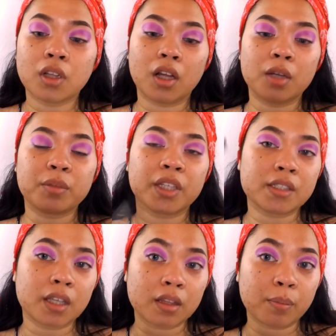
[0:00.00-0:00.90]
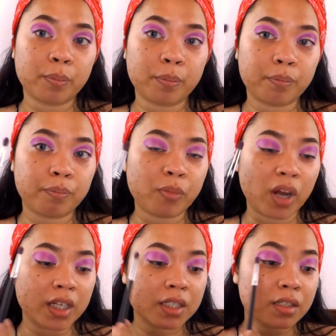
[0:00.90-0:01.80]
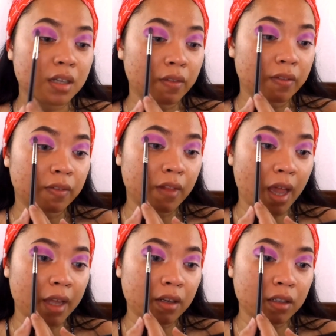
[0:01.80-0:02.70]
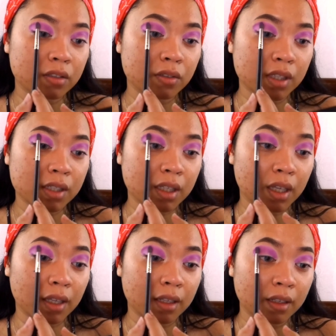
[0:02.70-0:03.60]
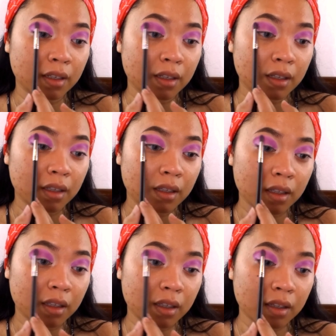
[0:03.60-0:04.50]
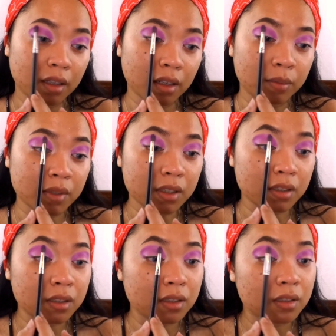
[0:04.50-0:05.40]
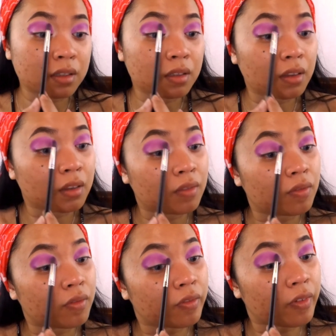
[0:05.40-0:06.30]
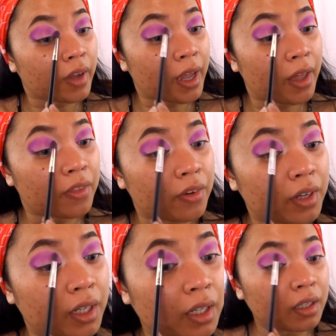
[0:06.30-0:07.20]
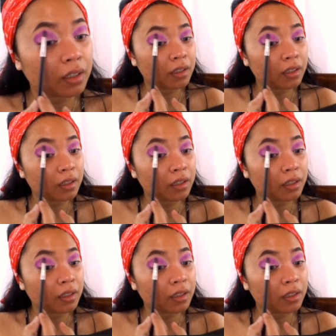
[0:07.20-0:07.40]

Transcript: I'm placing the brush flat onto the skin, and then I'm just feathering it.